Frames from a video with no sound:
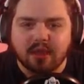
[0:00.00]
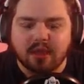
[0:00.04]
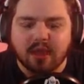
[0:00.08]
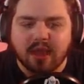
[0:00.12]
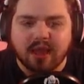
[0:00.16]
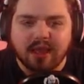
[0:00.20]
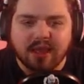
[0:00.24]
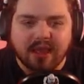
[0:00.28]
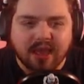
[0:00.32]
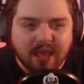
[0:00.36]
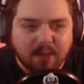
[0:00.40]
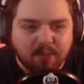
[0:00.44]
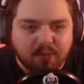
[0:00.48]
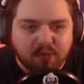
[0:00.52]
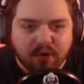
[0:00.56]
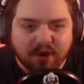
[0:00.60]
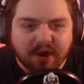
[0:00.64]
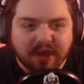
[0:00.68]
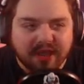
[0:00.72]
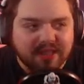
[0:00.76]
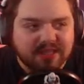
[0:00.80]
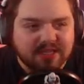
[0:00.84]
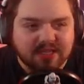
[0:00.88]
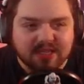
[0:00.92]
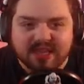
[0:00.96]
I keep
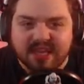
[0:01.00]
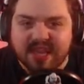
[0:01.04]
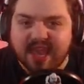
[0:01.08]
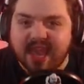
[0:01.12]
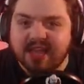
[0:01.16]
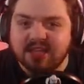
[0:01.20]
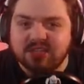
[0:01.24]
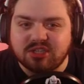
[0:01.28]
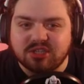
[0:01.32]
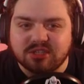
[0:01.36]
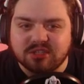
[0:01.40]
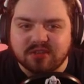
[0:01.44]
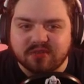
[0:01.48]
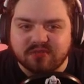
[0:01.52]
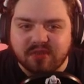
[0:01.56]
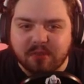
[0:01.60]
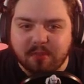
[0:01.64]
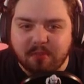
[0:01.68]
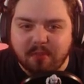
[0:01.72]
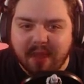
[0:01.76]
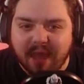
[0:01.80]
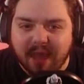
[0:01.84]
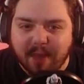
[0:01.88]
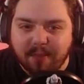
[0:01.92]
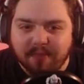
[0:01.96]
running to the edges of the
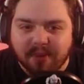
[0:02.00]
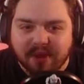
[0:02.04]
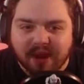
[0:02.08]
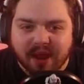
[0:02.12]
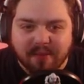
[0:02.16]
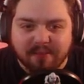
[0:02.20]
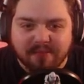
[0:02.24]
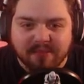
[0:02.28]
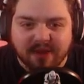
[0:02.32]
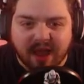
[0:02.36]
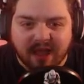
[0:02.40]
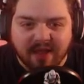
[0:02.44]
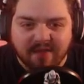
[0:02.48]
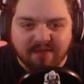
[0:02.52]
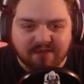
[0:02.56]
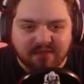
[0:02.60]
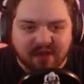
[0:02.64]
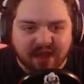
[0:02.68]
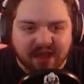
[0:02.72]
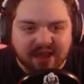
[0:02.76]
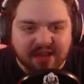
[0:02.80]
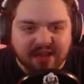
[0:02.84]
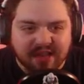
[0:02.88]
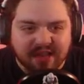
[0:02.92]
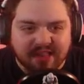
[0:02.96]
map, but I'm not
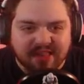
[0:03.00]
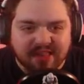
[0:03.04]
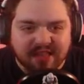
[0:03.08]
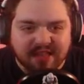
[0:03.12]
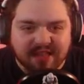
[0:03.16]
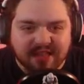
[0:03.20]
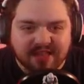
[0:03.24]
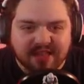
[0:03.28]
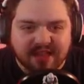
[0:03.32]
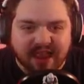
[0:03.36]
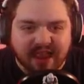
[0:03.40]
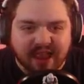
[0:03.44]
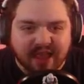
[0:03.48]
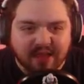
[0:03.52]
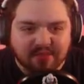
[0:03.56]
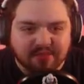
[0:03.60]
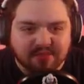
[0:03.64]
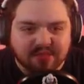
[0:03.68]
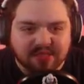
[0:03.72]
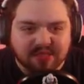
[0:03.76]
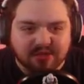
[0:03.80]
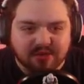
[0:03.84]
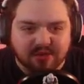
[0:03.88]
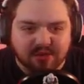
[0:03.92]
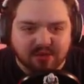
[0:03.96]
finding the damn
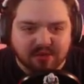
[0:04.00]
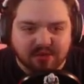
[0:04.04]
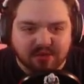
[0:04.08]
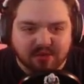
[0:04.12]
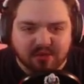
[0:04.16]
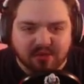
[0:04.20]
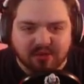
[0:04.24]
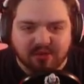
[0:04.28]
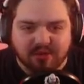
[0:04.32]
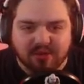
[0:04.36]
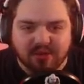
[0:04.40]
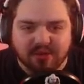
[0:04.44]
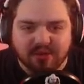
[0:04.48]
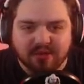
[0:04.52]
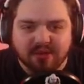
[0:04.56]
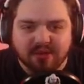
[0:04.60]
circle.